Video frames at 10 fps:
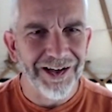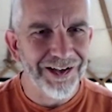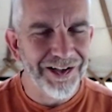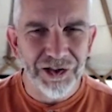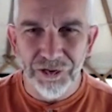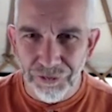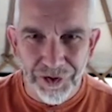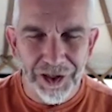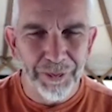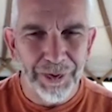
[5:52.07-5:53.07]
and it's a
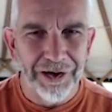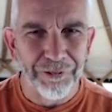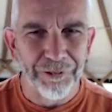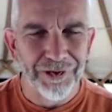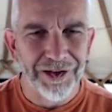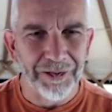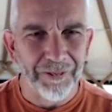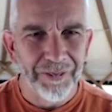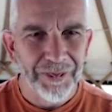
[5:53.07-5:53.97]
really powerful thing.